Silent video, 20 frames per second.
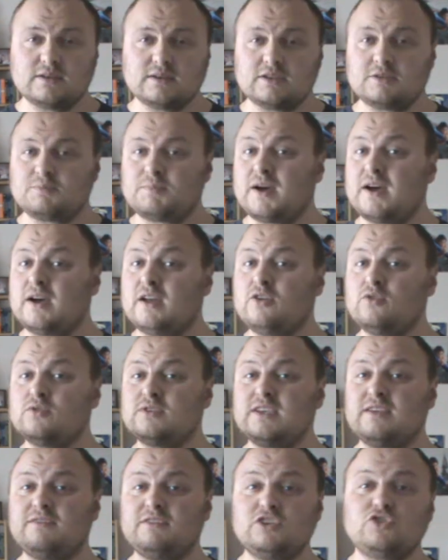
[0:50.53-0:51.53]
Despite a new
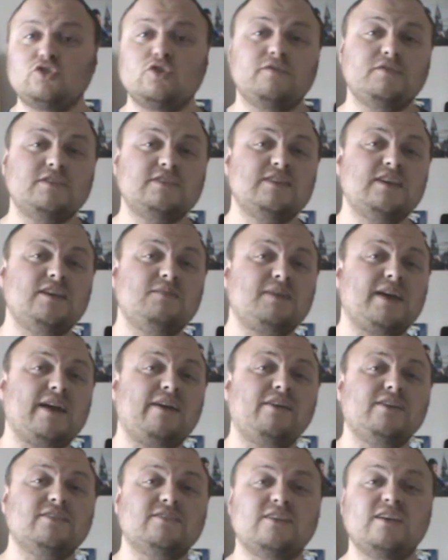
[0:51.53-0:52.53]
TV show of the same
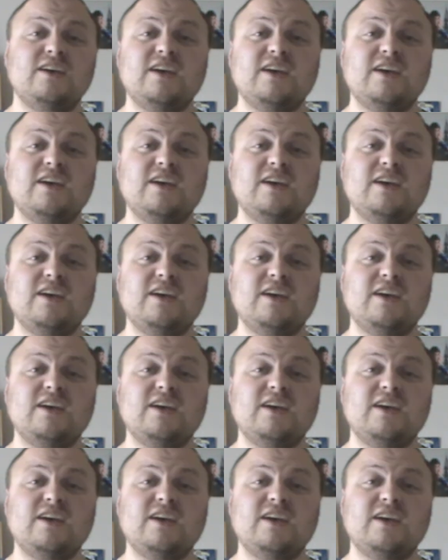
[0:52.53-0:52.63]
character,